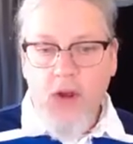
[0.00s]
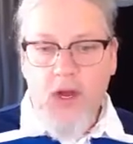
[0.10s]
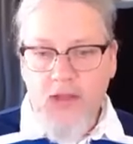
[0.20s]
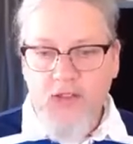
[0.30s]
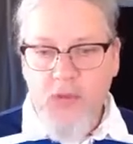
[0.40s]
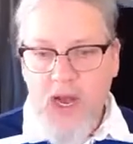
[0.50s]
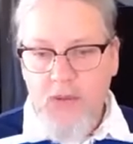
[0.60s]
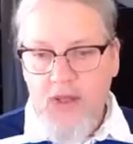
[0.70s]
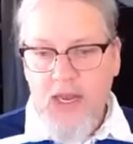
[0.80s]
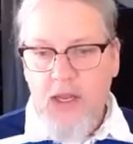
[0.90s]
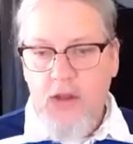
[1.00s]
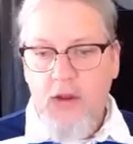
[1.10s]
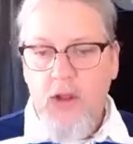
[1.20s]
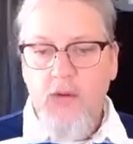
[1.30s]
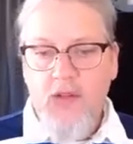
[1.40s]
good. That's why I'm letting you
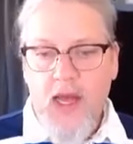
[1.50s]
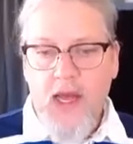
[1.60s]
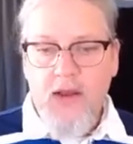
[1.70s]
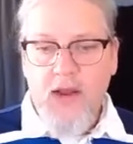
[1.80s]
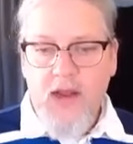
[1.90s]
use that.